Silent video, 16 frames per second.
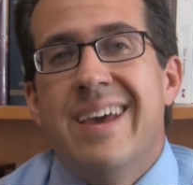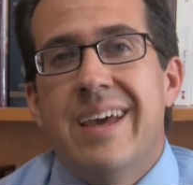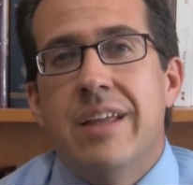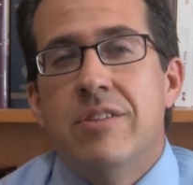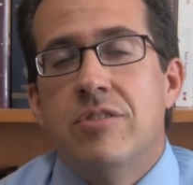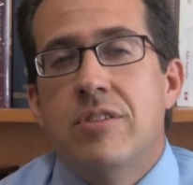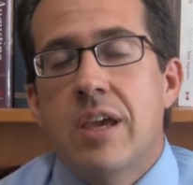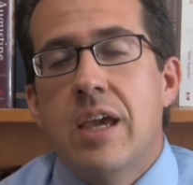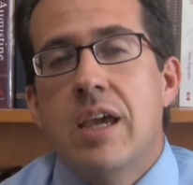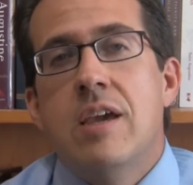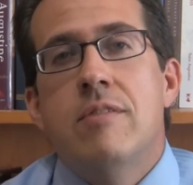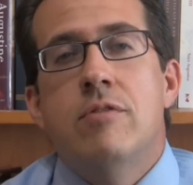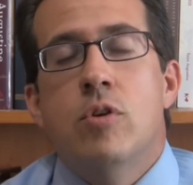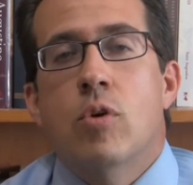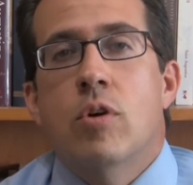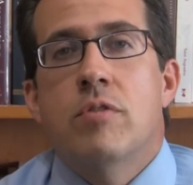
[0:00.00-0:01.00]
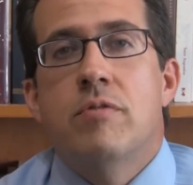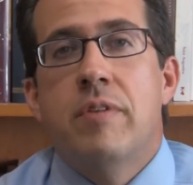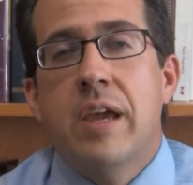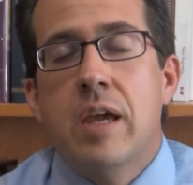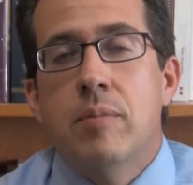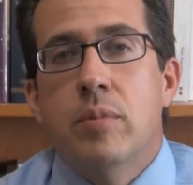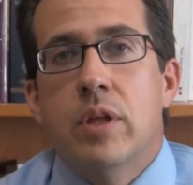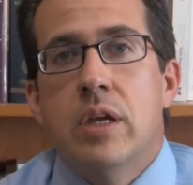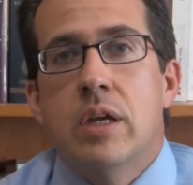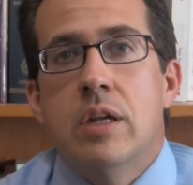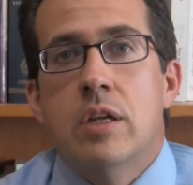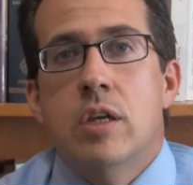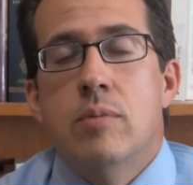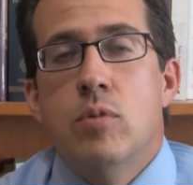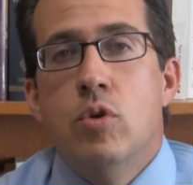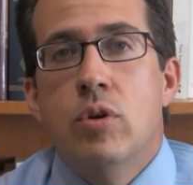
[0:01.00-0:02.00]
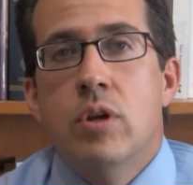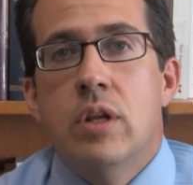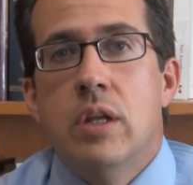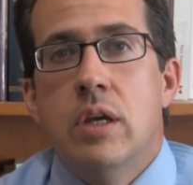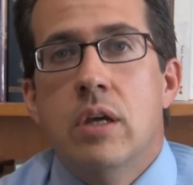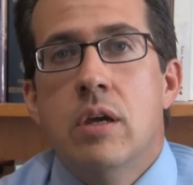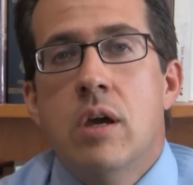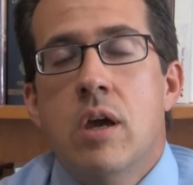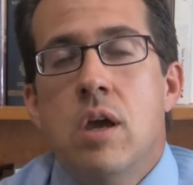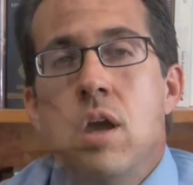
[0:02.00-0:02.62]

and save your family and community